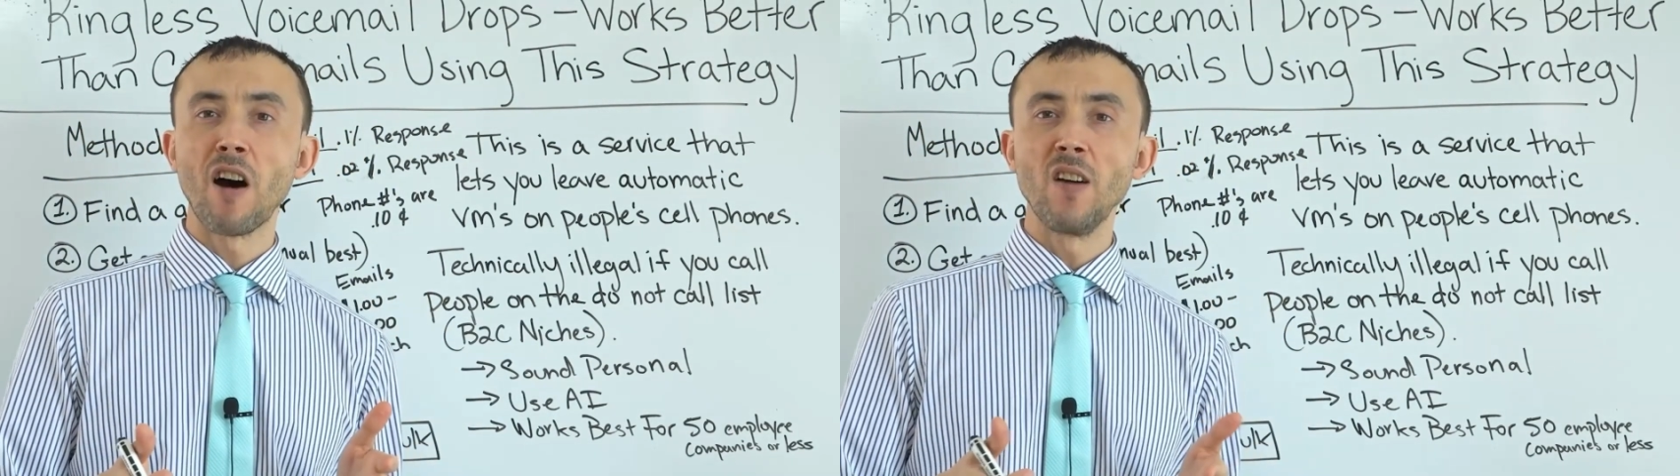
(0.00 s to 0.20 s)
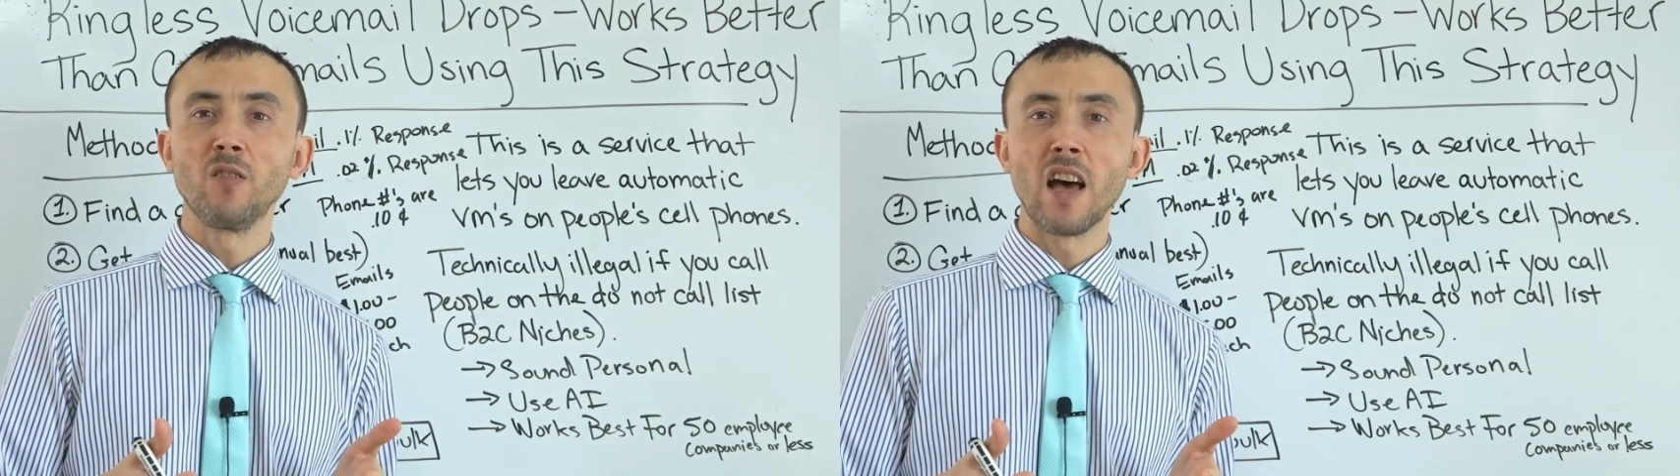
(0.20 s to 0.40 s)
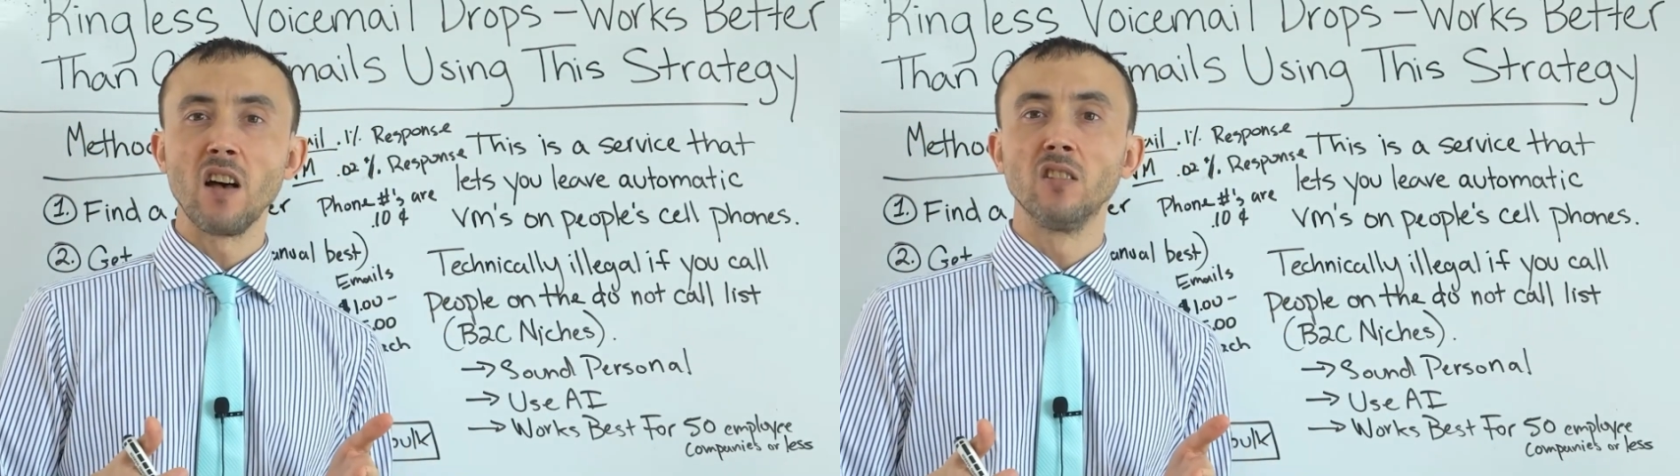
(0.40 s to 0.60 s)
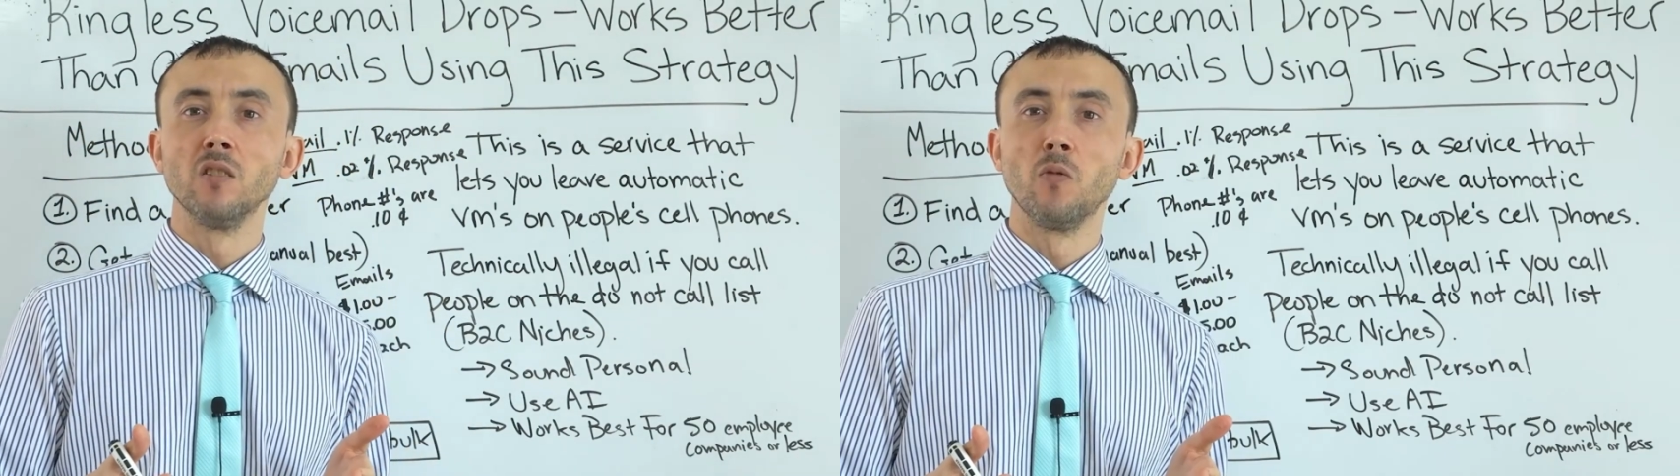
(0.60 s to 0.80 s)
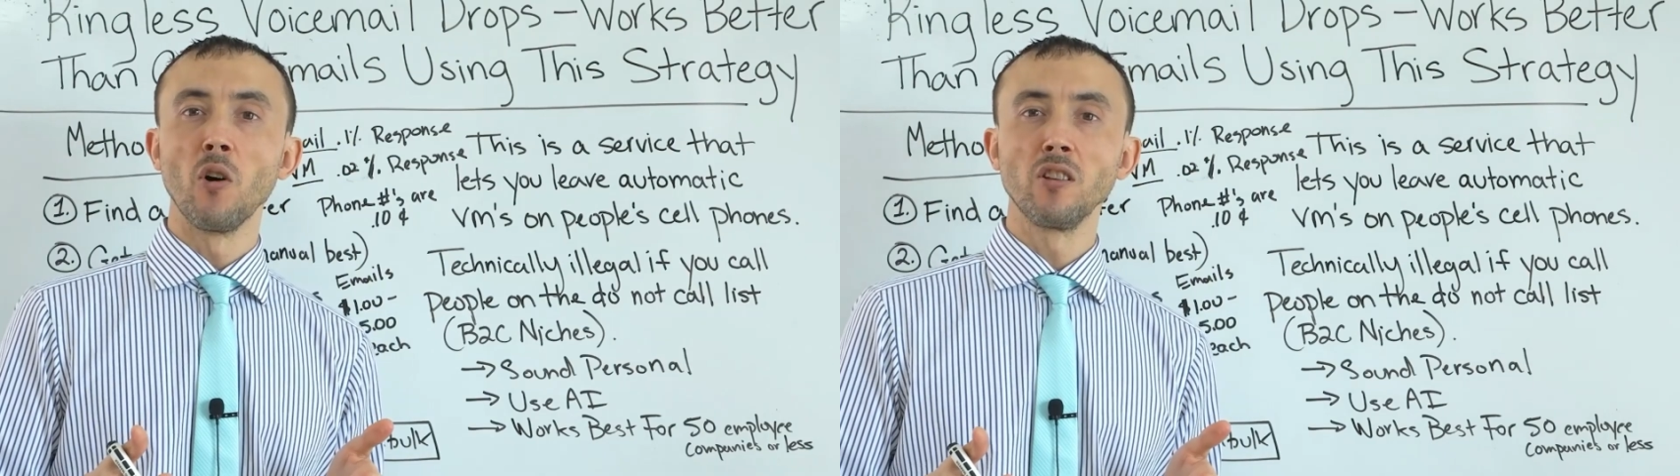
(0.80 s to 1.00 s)

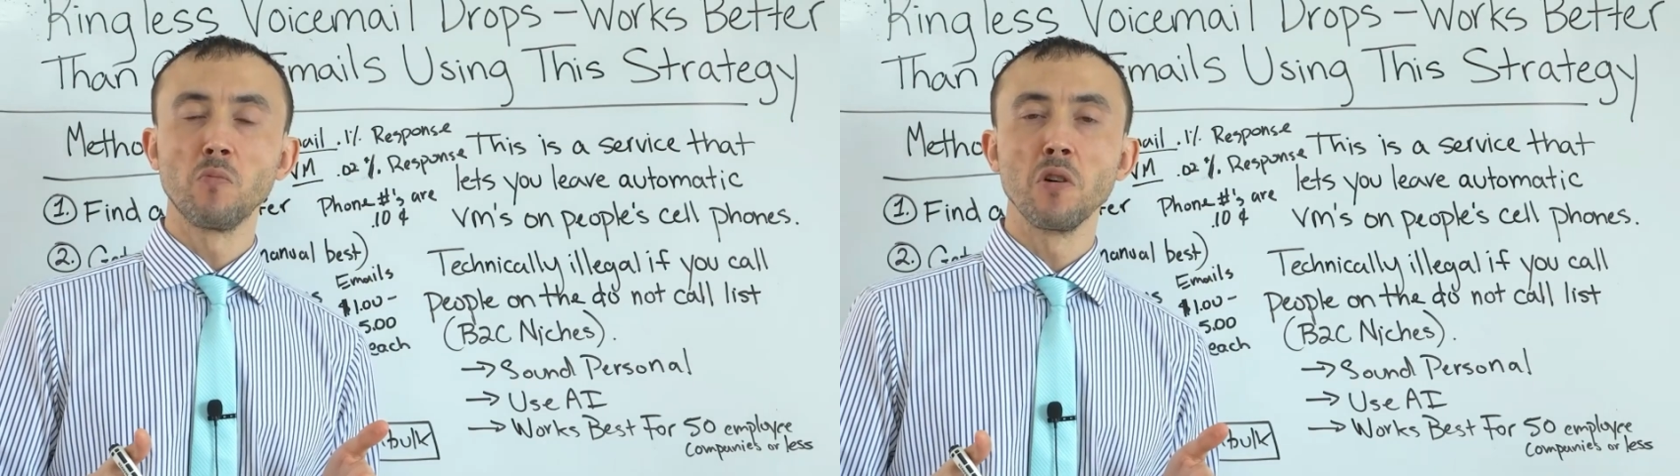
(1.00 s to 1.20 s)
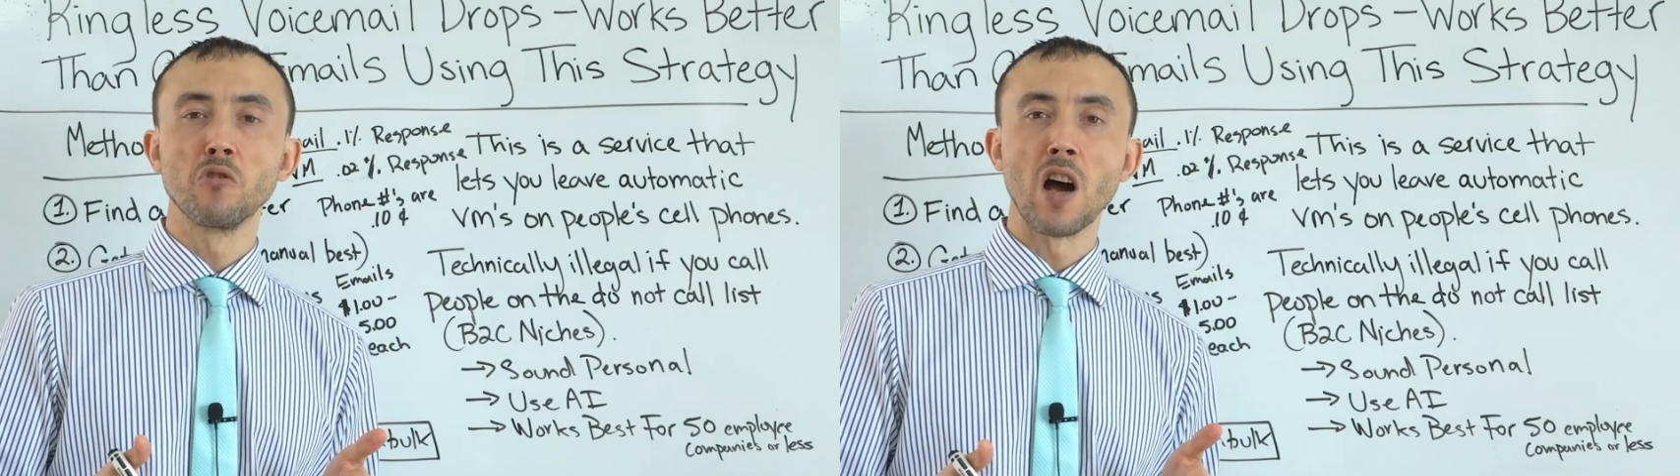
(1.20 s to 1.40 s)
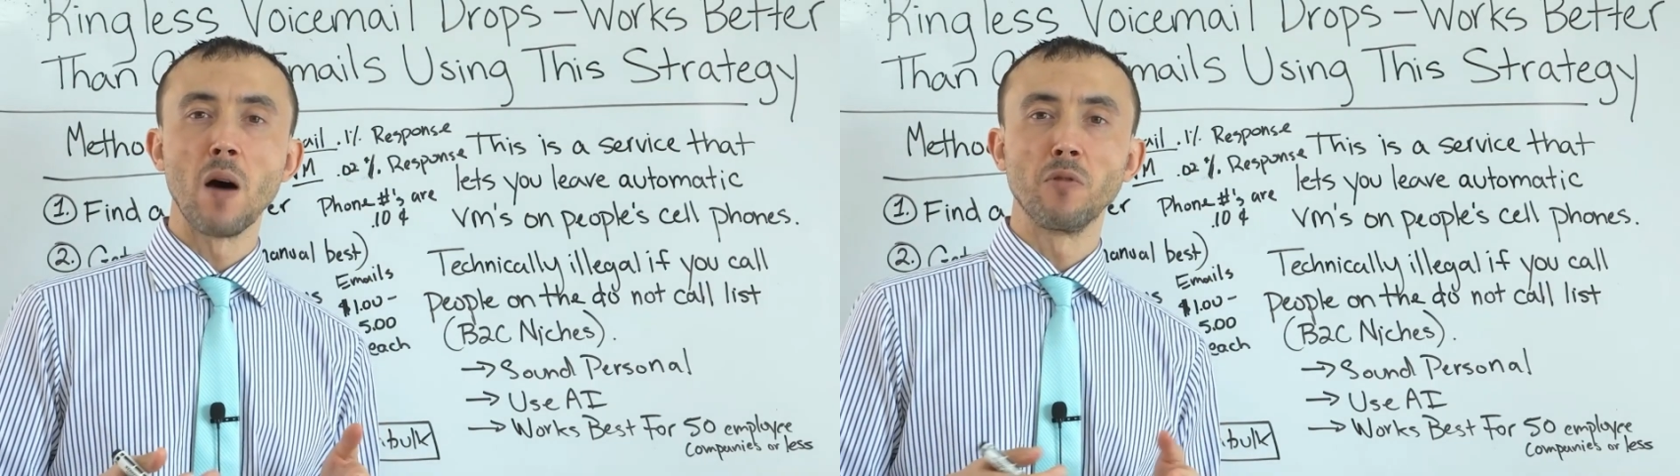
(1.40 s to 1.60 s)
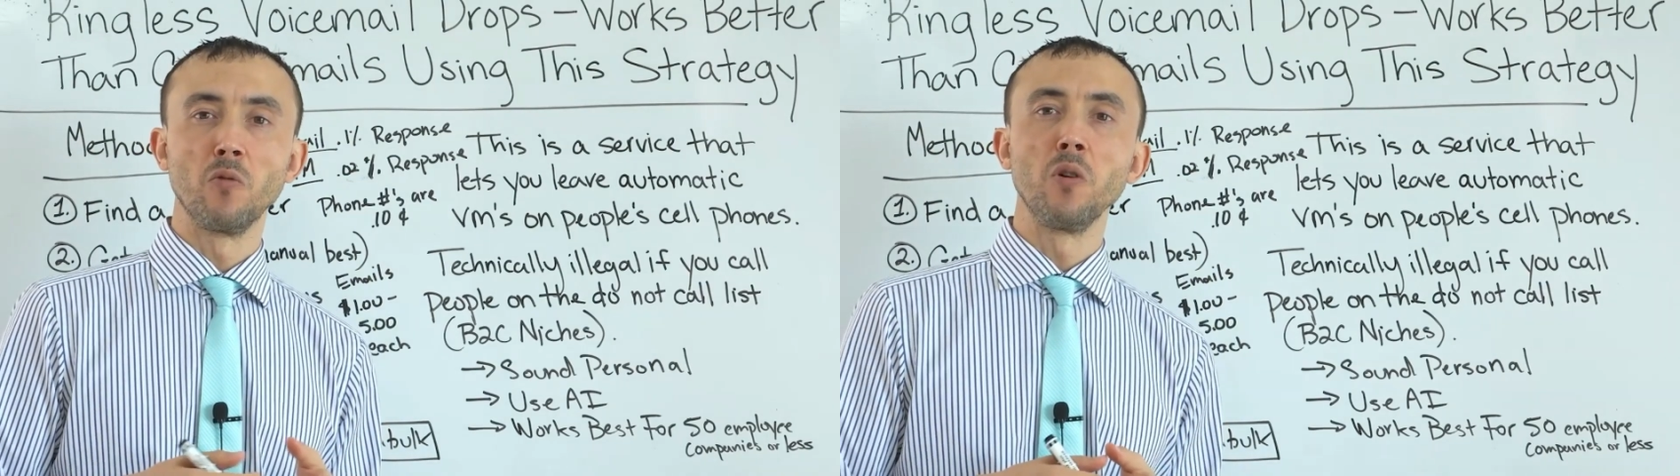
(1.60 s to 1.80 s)
5,000 voicemail drops,